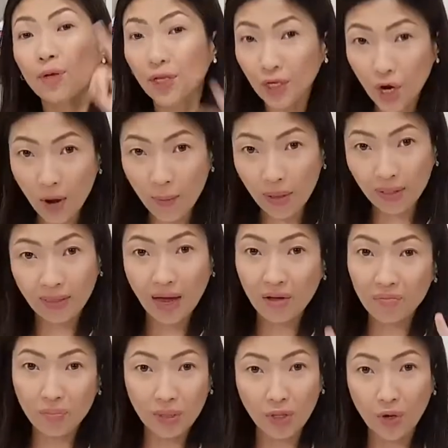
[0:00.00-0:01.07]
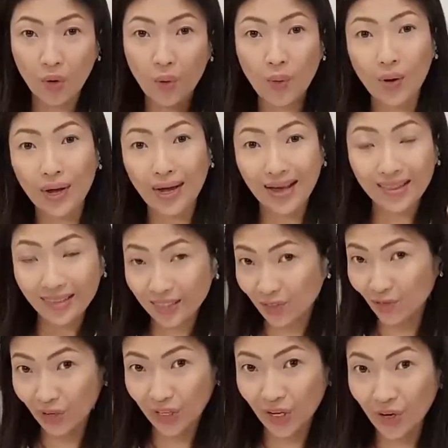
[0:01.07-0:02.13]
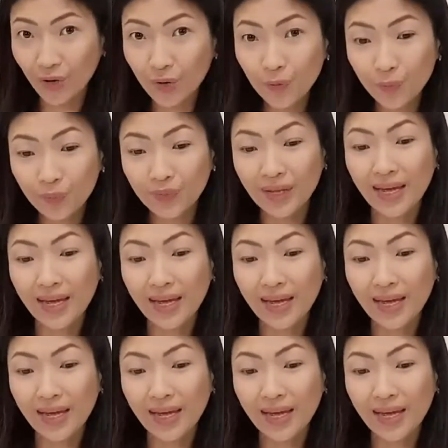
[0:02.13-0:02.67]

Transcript: put a comment down below in this video.